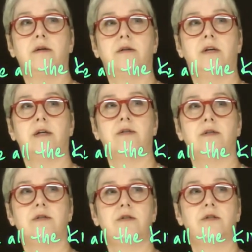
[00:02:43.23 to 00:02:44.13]
does
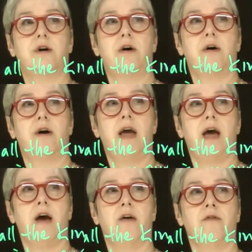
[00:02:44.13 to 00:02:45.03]
the star
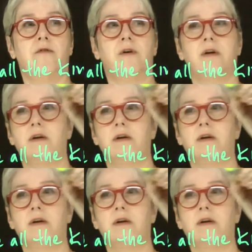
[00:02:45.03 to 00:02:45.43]
have